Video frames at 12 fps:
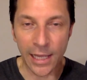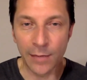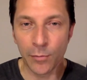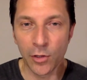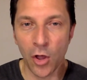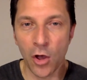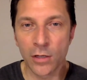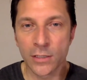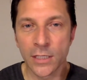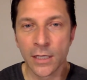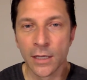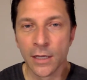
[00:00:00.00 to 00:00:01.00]
It
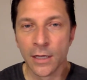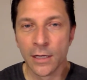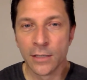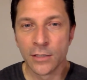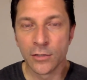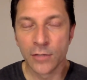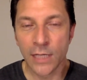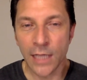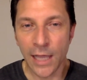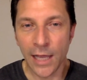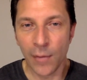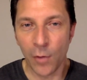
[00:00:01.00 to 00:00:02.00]
belongs to the
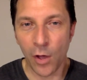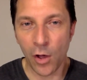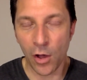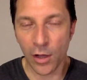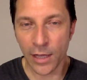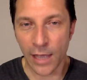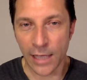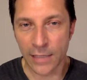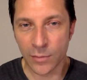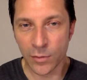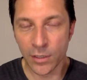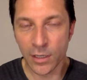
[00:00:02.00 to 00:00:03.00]
Iowa
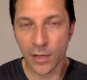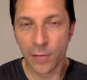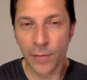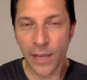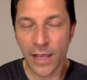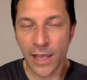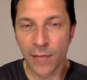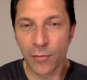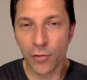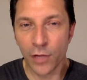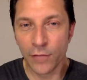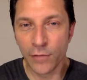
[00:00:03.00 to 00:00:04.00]
Hawkeyes. We're going to come back and
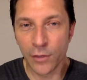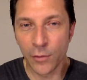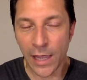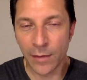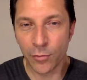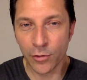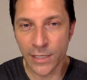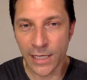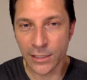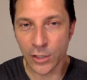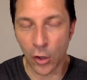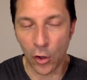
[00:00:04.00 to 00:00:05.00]
preview and
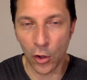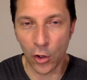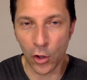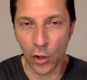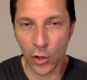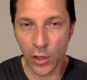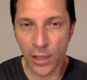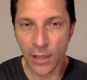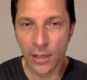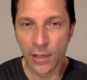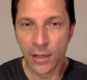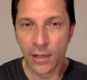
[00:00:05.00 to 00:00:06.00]
predict all
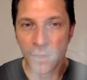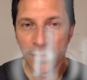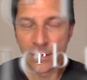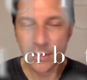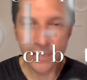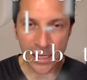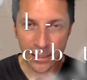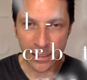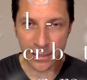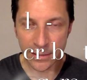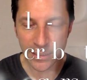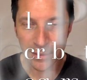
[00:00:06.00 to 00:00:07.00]
the
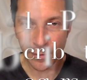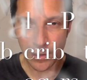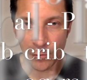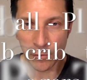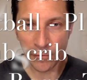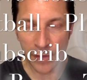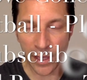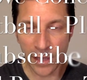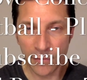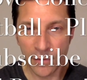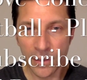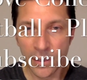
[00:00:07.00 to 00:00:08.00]
standings in the Power
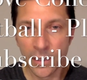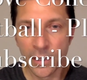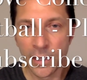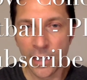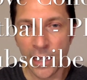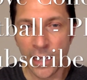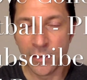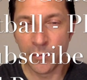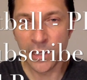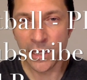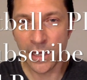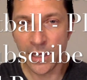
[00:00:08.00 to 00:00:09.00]
Five and
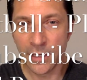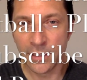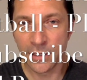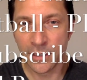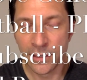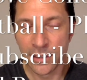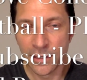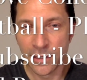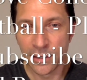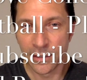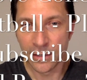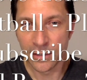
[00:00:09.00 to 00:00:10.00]
beyond
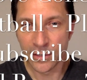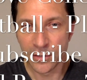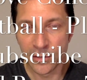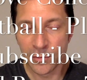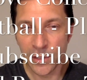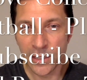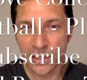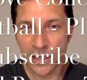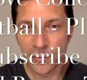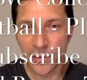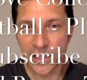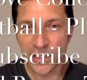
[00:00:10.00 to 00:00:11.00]
as soon as we get
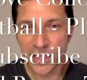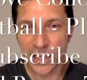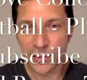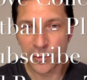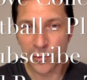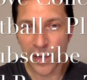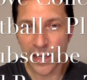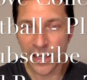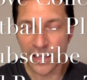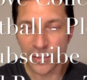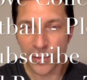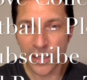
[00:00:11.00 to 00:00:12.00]
done with these schedule
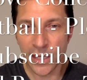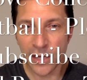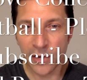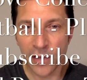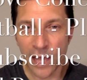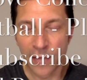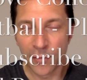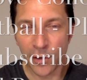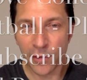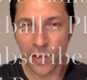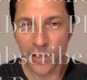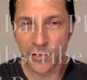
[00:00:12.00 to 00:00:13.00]
rankings right here on
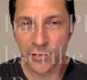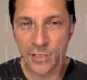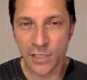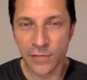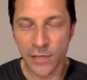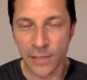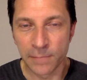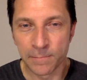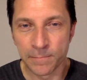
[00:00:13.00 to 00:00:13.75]
Mark Rogers TV.